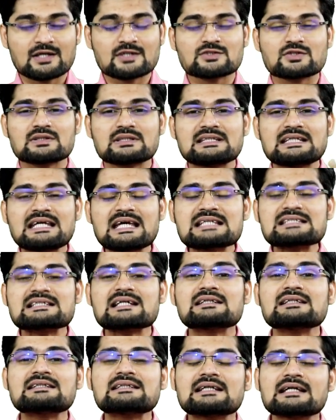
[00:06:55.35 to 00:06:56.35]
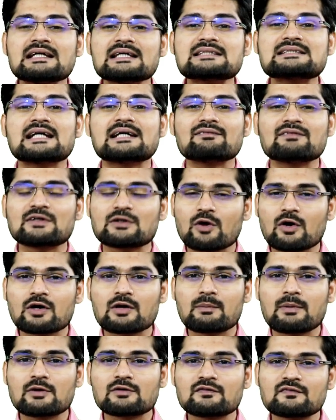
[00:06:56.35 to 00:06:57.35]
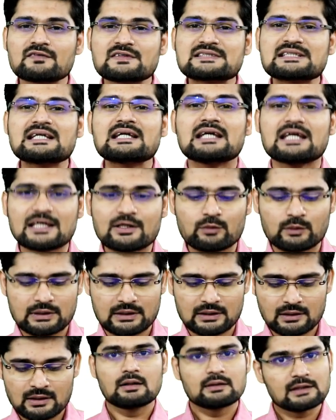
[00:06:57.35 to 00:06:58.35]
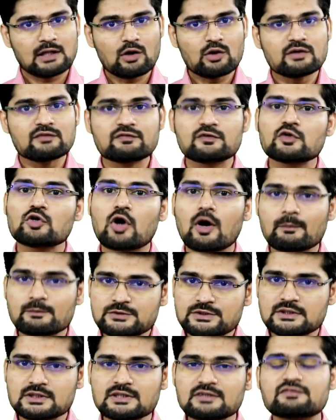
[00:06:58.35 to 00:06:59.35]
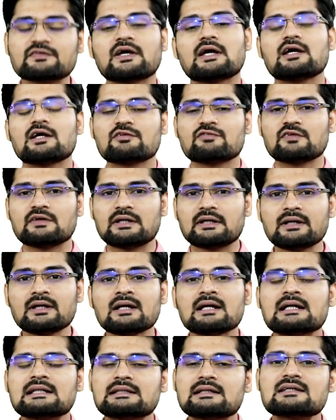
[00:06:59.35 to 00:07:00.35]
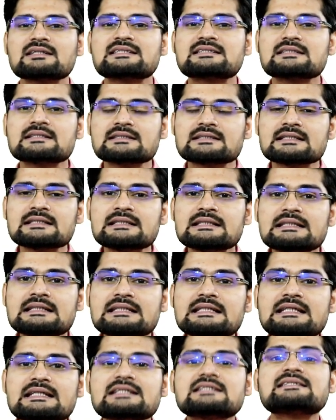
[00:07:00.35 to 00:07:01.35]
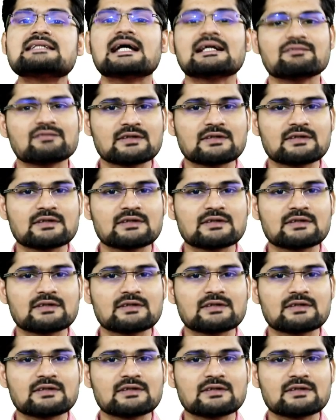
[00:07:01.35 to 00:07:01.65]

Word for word: so these are the things that we talk about when we say equity now if you observe carefully there are certain needs that we